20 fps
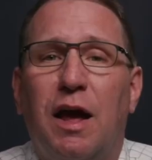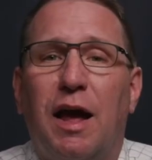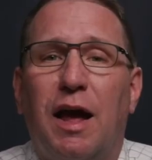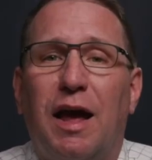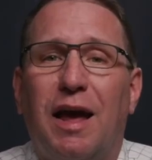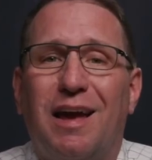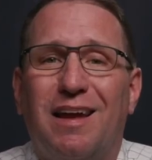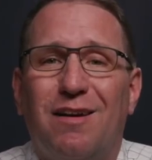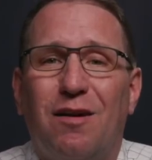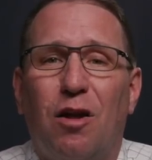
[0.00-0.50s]

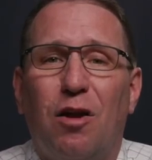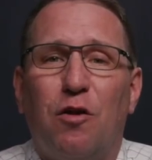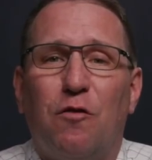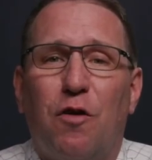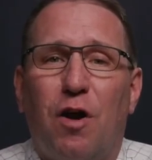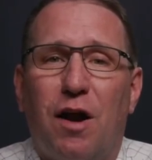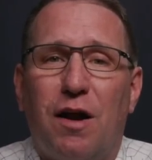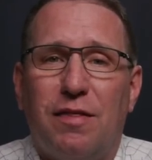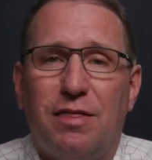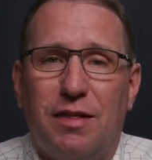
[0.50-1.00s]
and all of
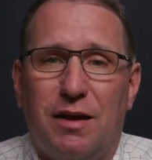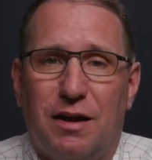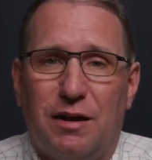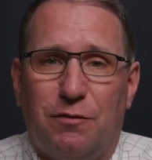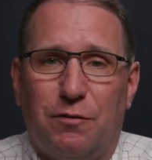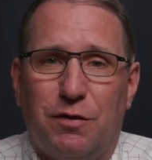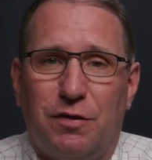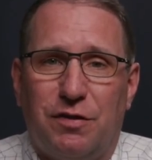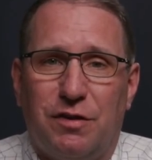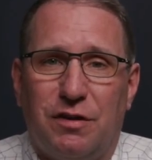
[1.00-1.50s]
our
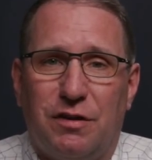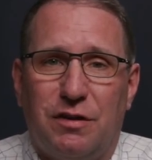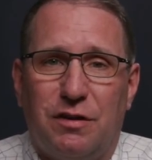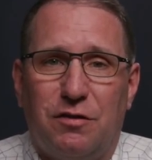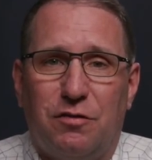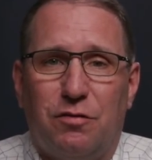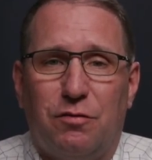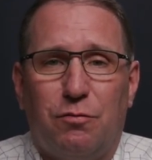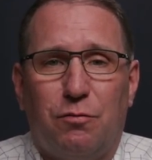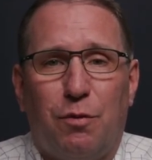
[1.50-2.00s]
athletic
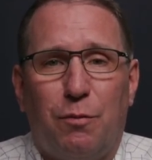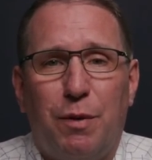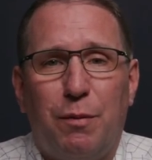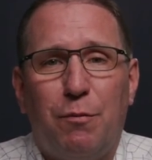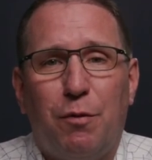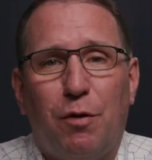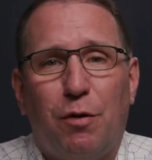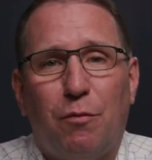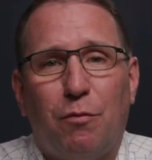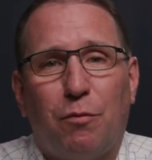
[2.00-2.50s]
facilities.
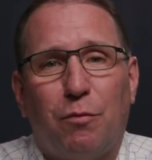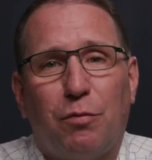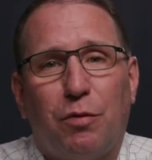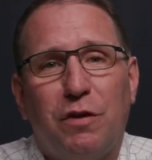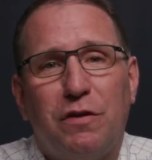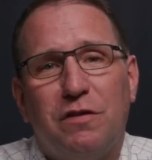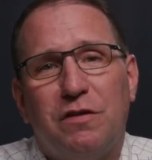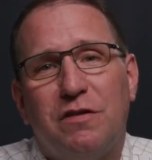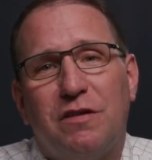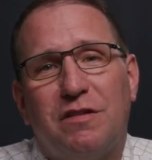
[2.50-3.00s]
Remember,
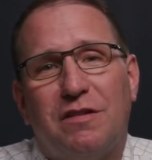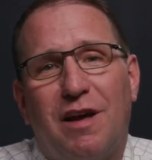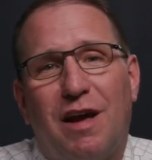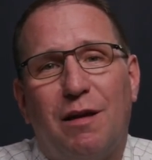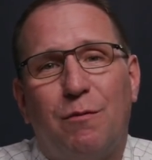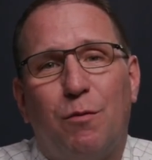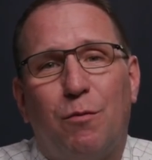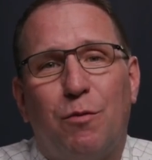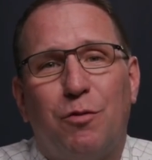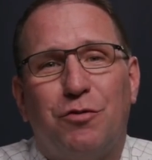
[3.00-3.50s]
this is a
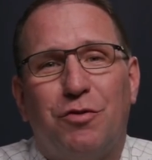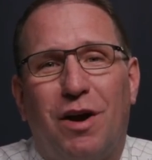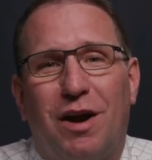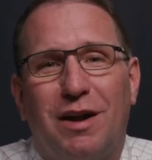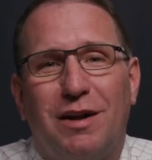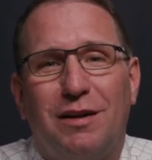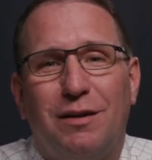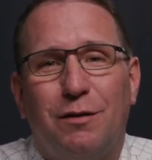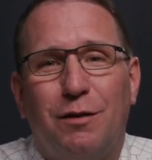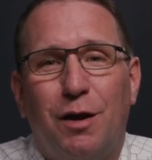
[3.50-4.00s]
time where we're
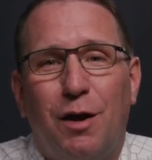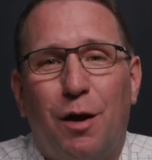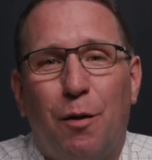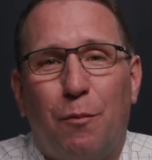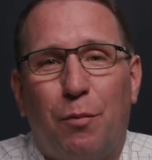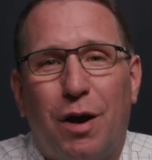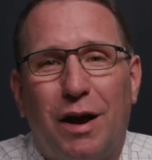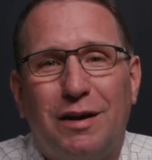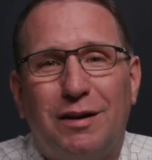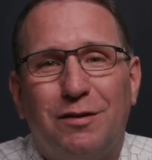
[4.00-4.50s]
trying to
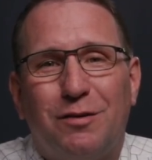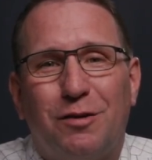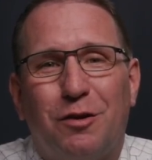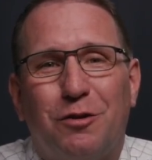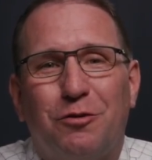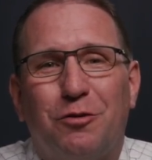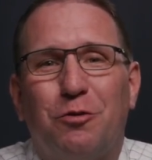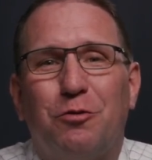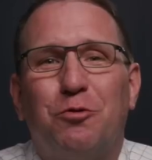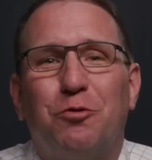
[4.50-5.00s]
practice our
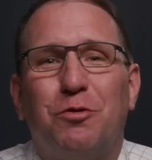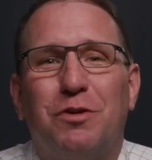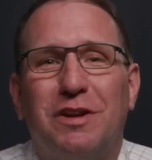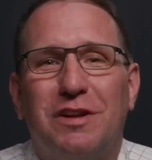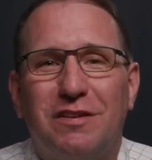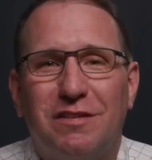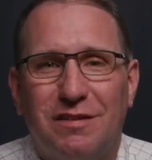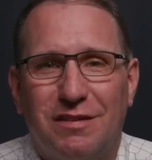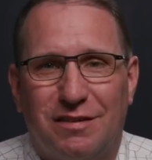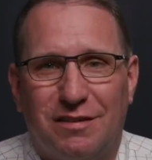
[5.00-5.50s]
social
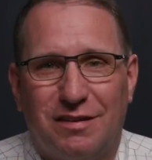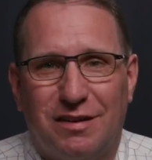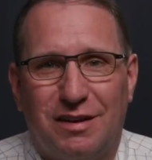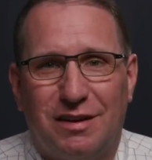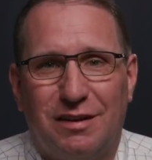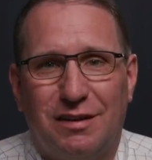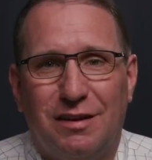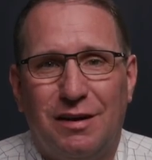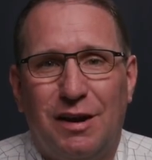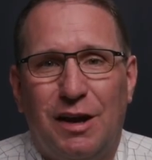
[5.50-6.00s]
distancing.
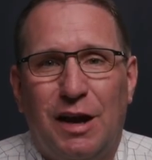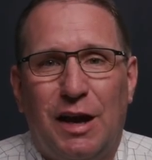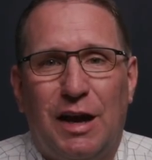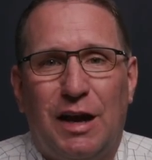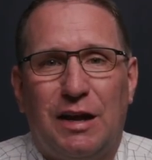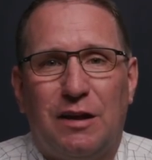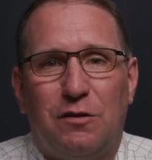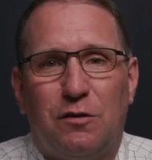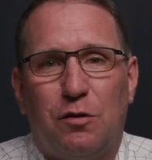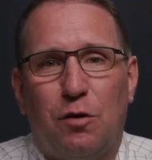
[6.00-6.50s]

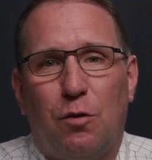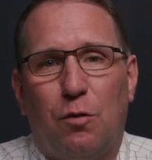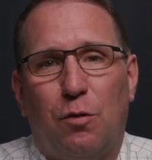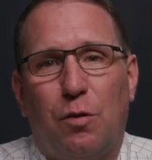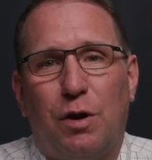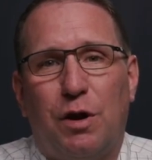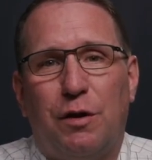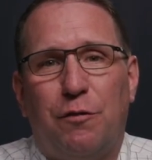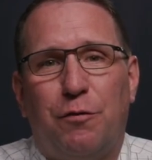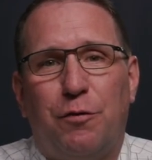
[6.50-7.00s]
And so
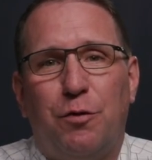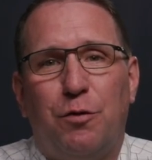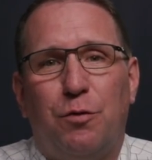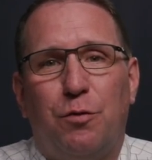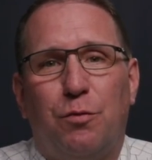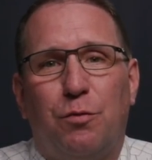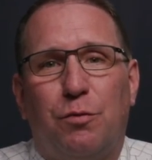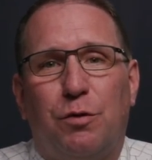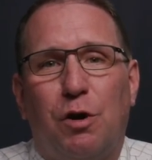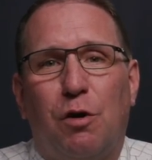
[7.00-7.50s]
if
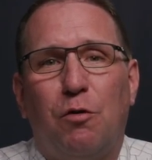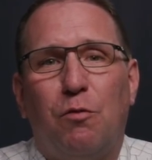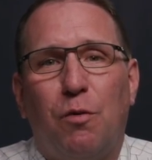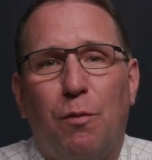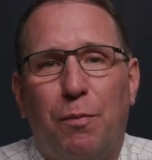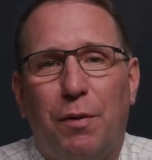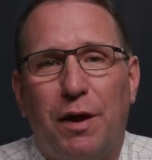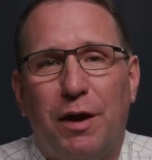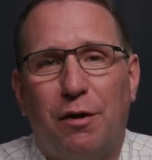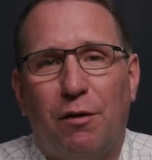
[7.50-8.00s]
you go to
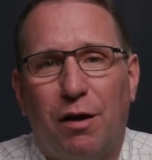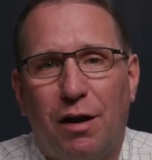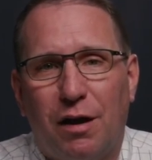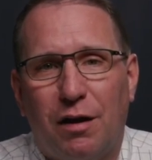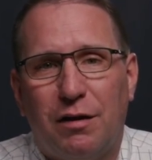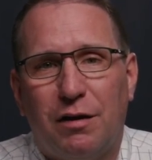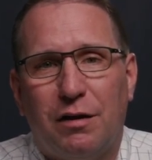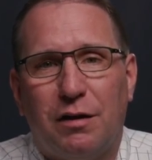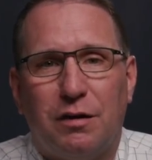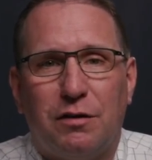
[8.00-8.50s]
a
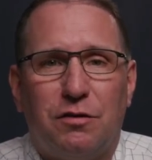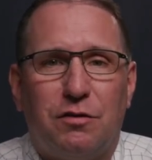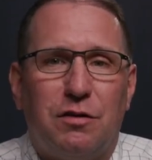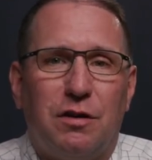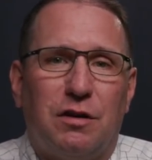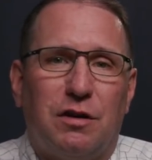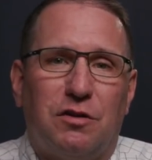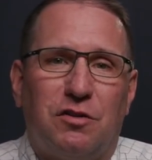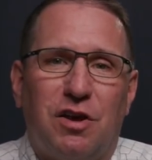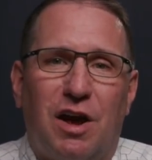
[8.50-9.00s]
playground and a,
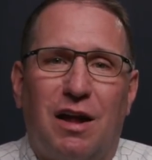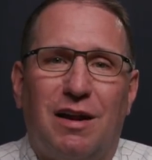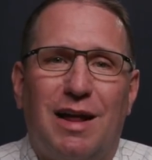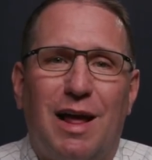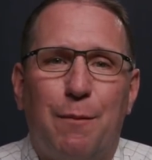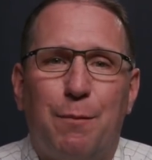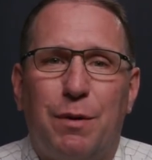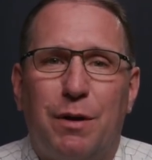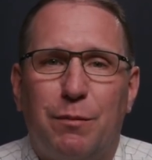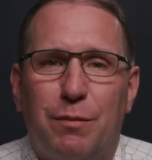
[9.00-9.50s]
and a child
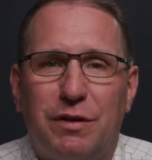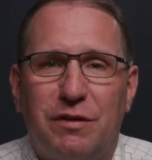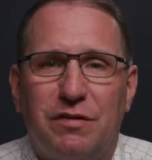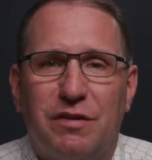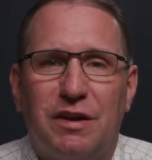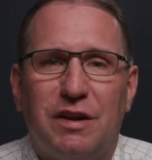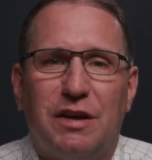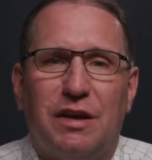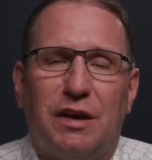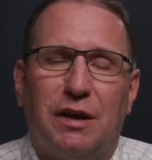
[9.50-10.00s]
happened to be
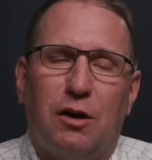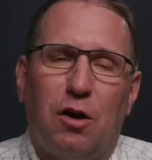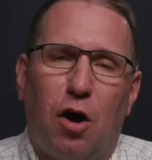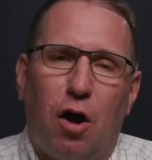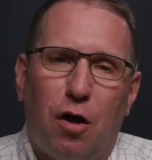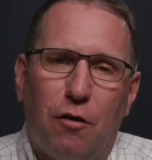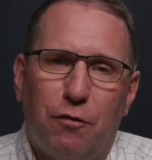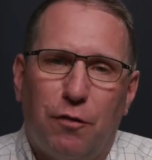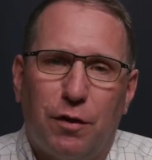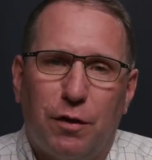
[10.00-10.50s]
sick and
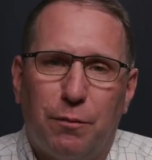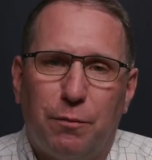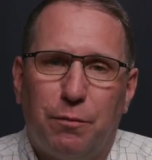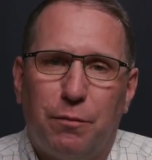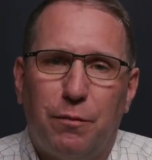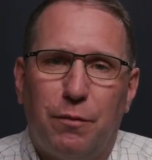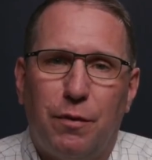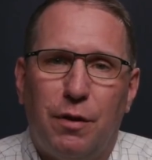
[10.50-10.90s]
cough on a